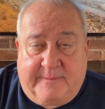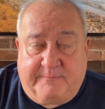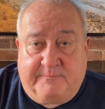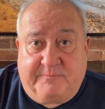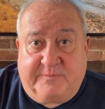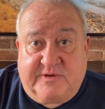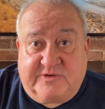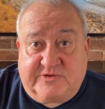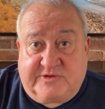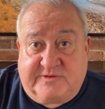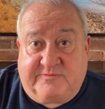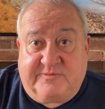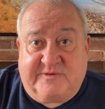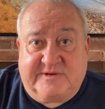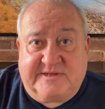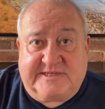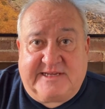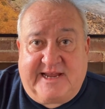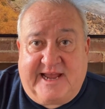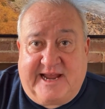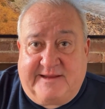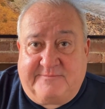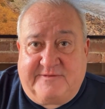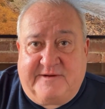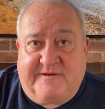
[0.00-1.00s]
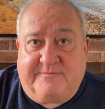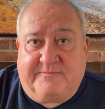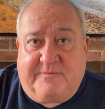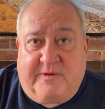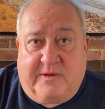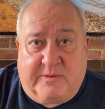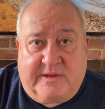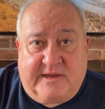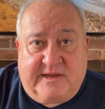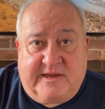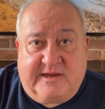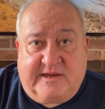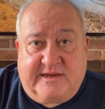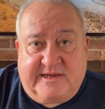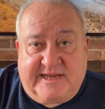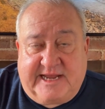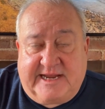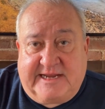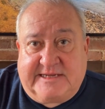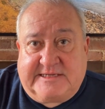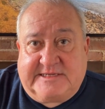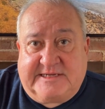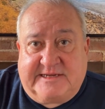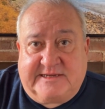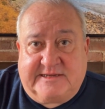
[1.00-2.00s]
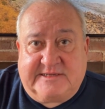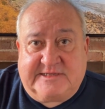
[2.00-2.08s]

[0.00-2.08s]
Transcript: beautiful as ever following her cancer